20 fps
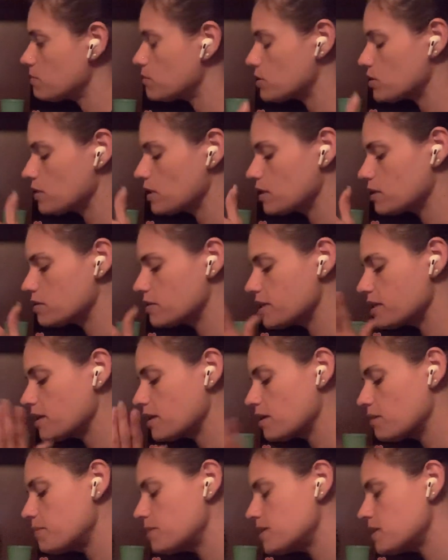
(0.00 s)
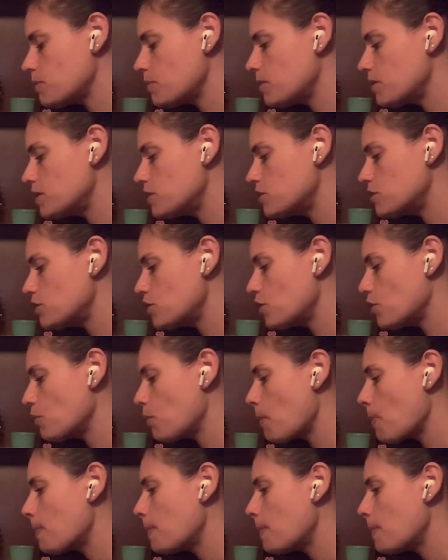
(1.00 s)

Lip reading: So like I said, it could be someone that you know,